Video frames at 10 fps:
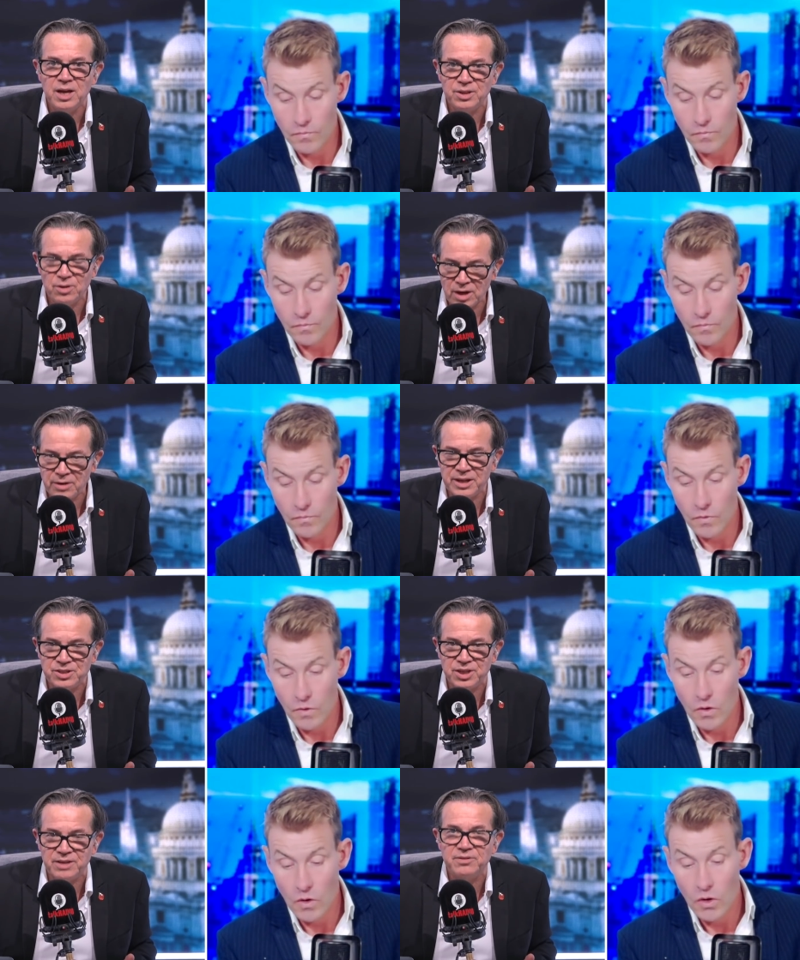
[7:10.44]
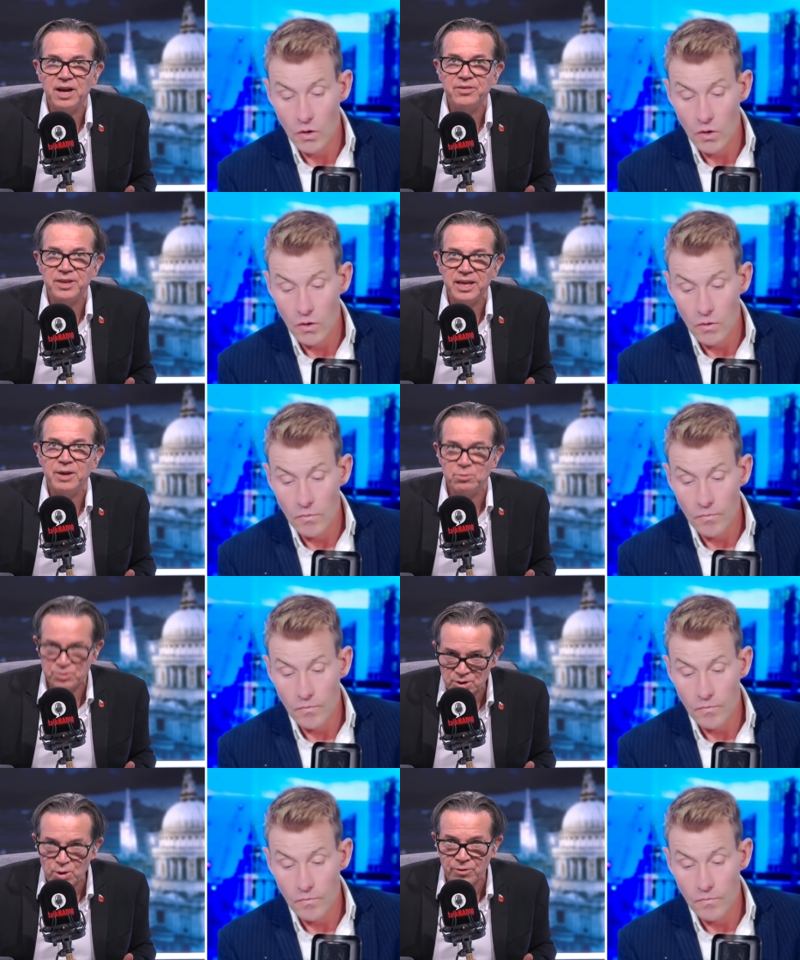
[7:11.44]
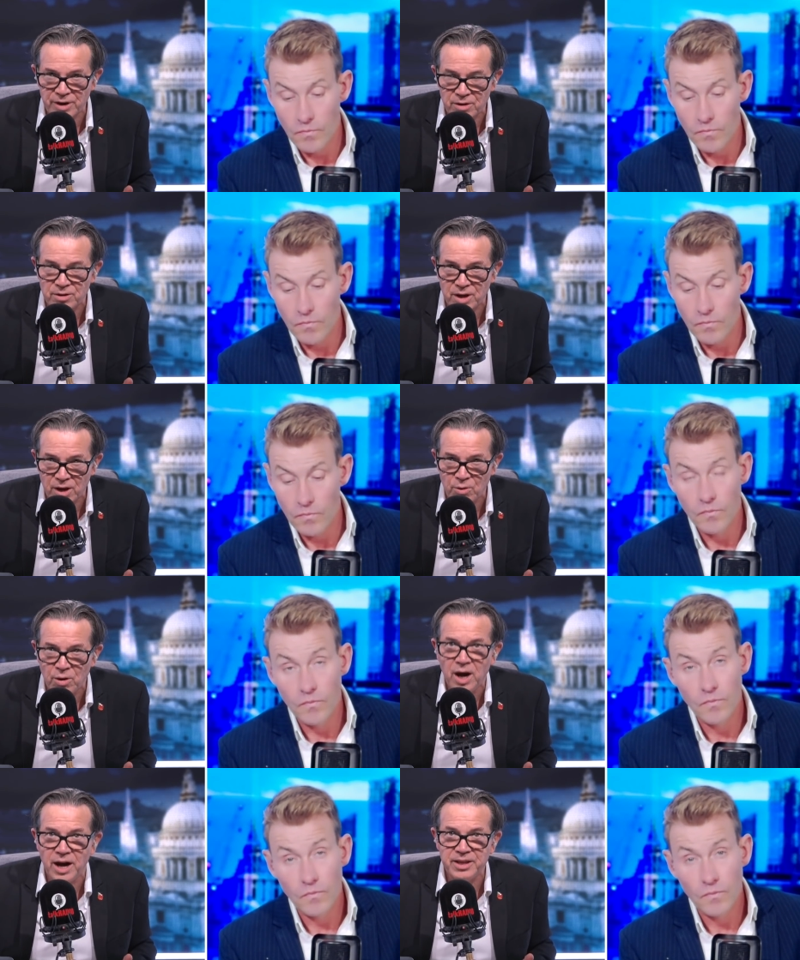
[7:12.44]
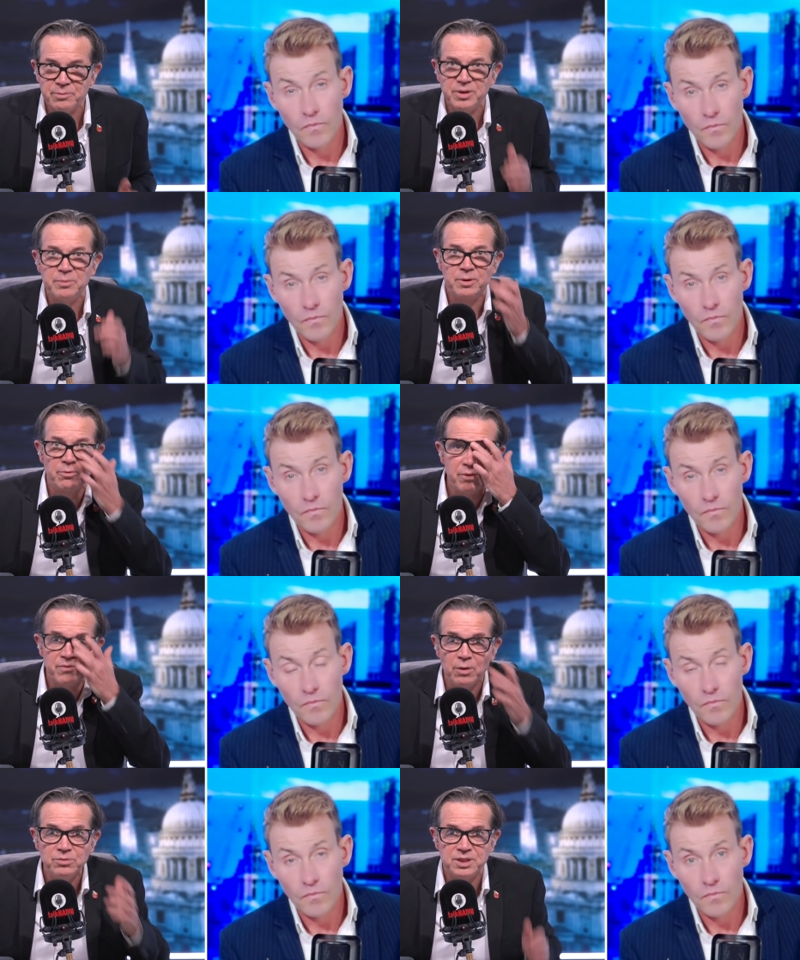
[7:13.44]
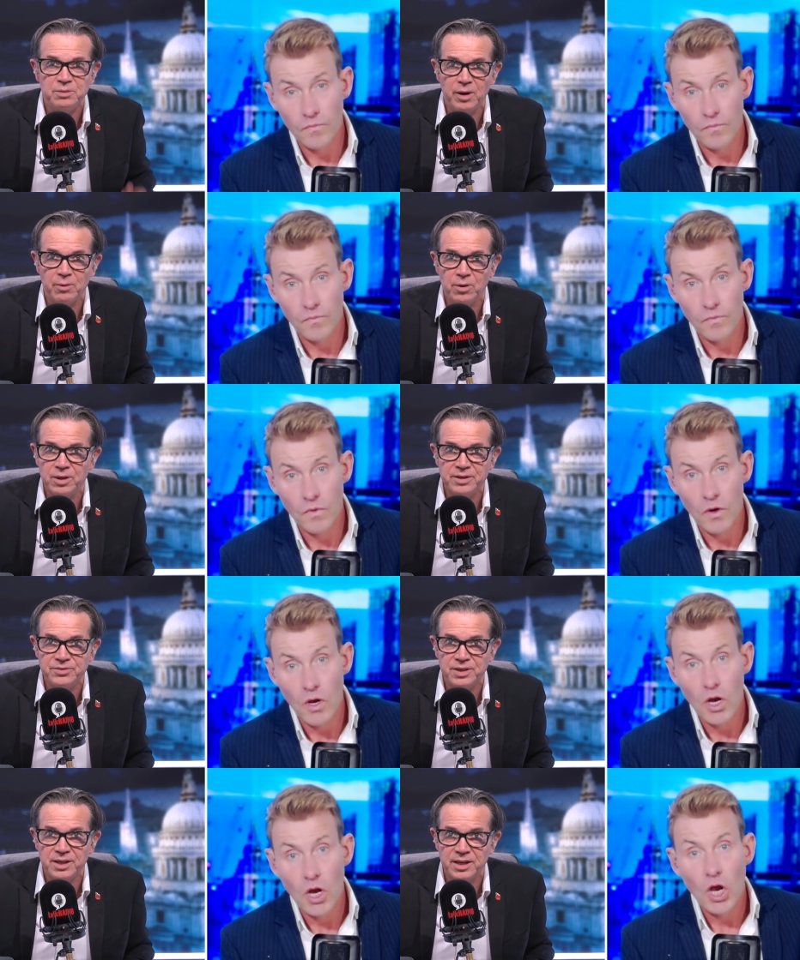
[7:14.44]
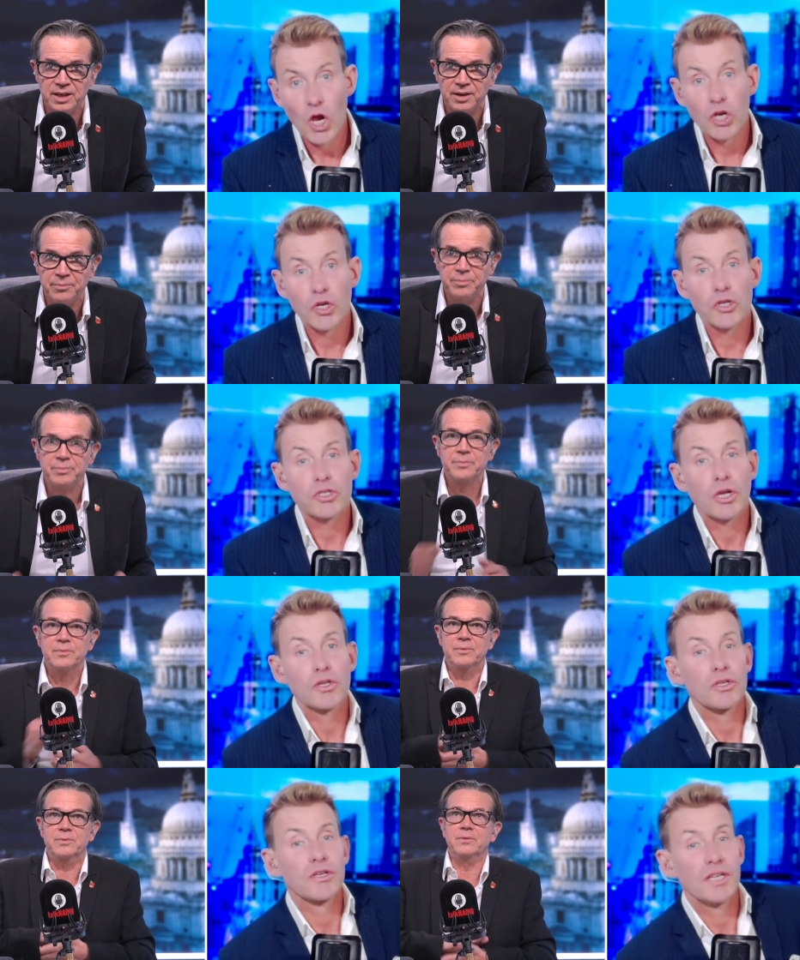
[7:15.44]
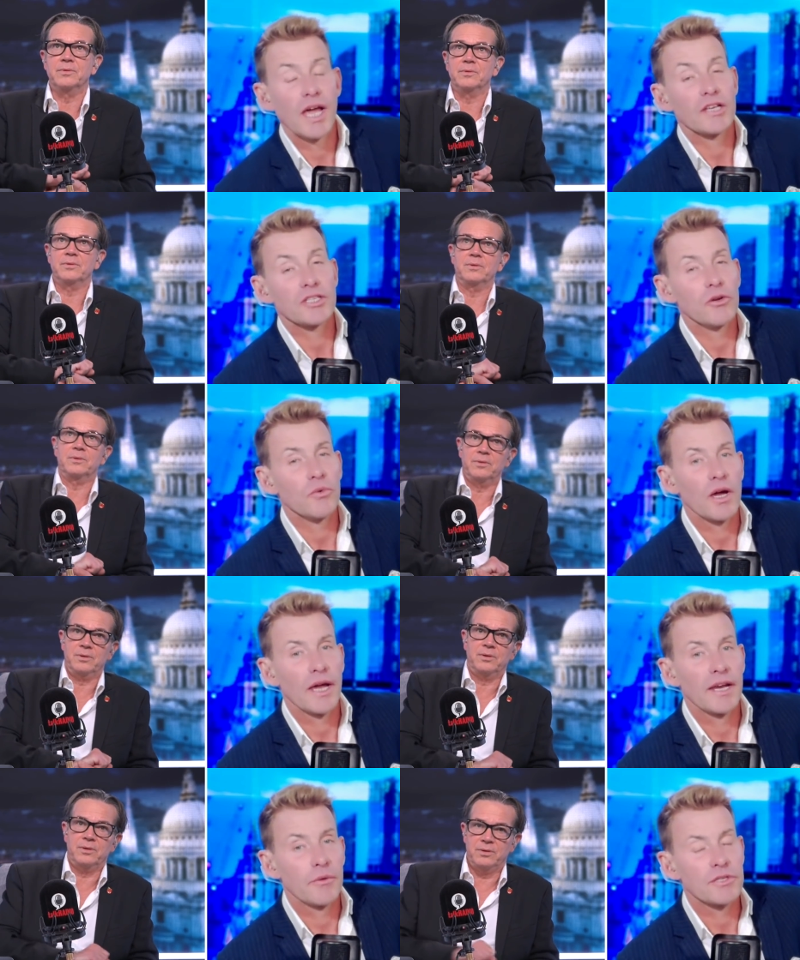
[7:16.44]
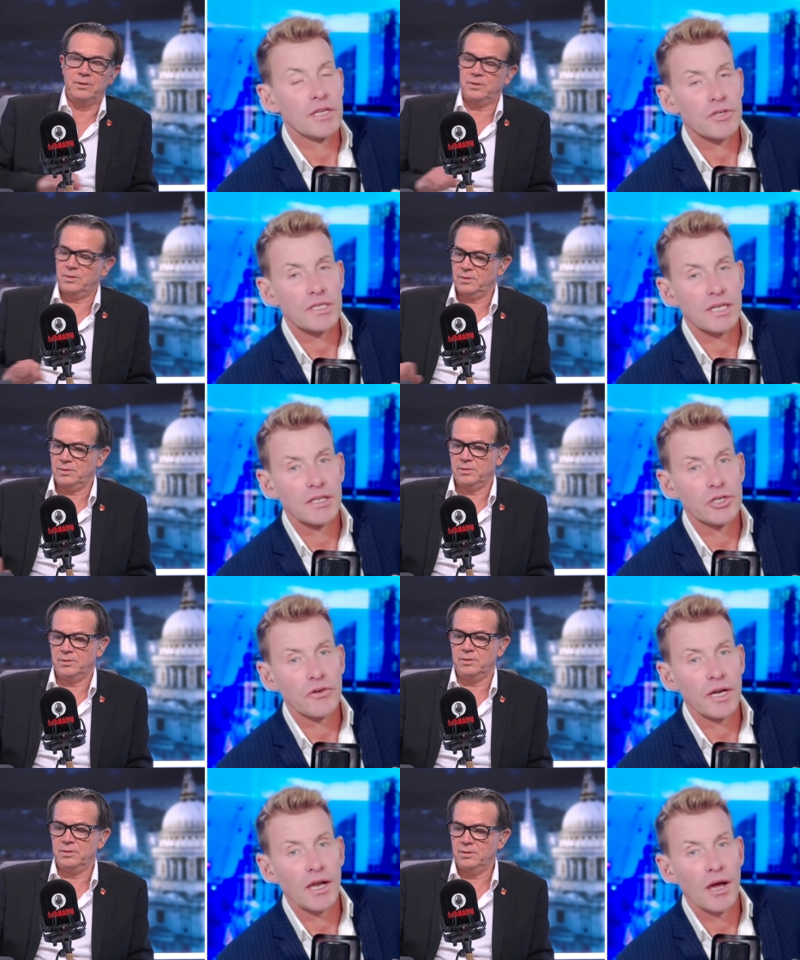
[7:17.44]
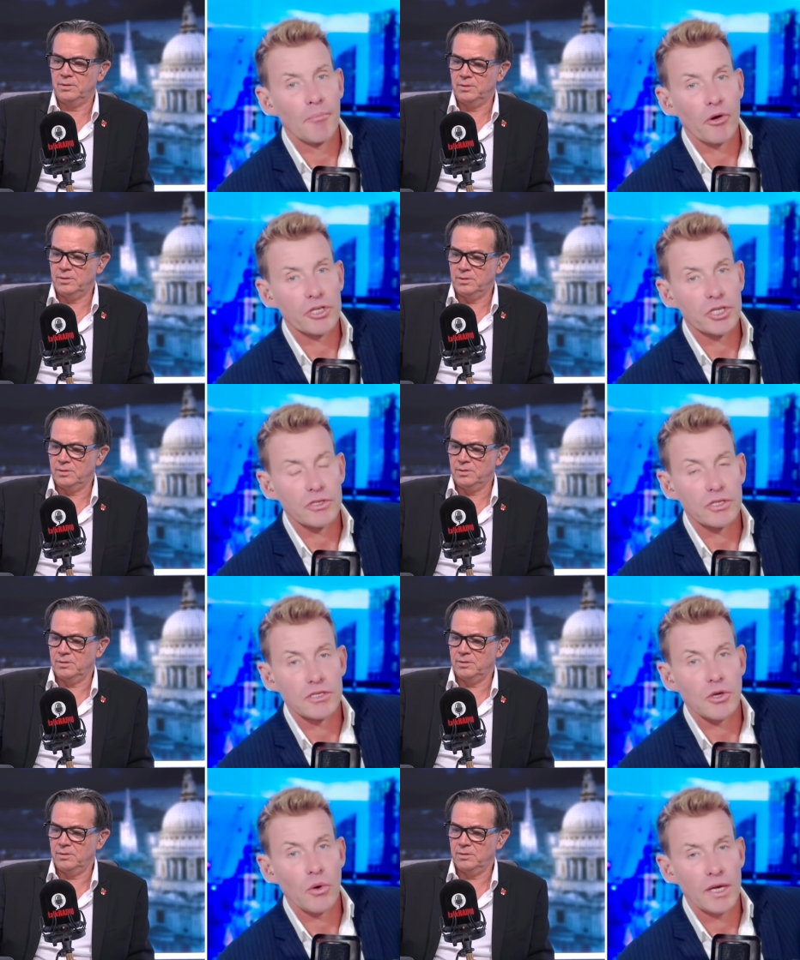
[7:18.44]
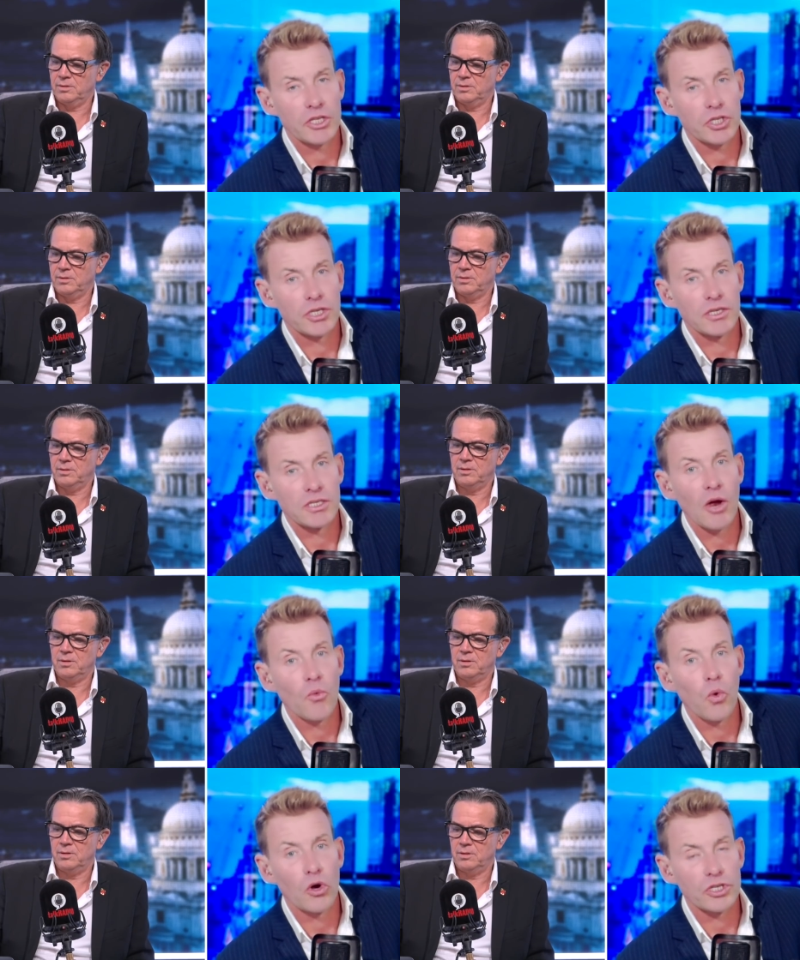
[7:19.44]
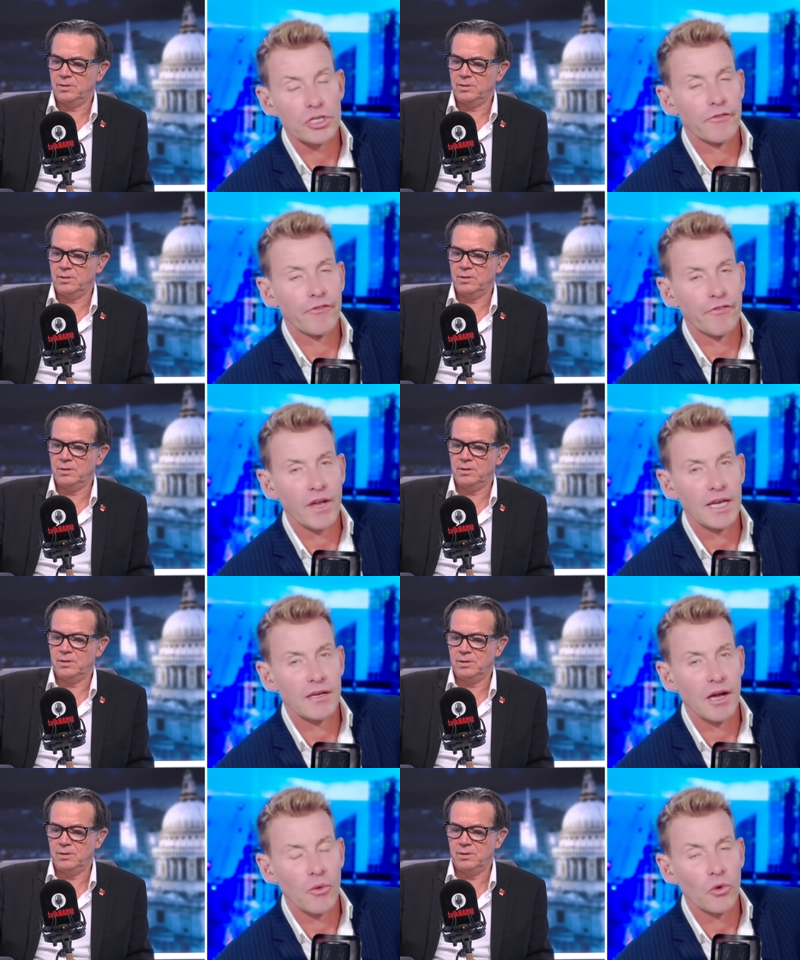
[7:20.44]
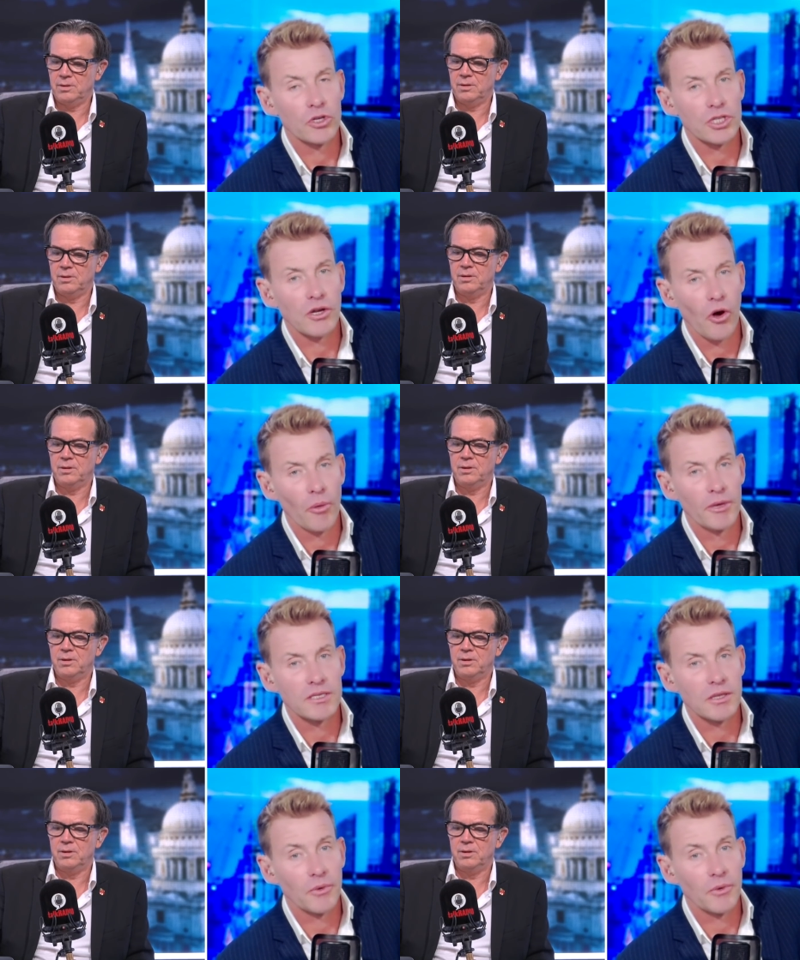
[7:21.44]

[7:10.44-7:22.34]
Speaker 1: not only achieve nothing, it will score an own goal. I think people are revolted by what they're seeing here. So,
Speaker 2: yeah, so do I. And it was interesting during um, Boris Johnson's questions. I watched the feed and I watched the comments that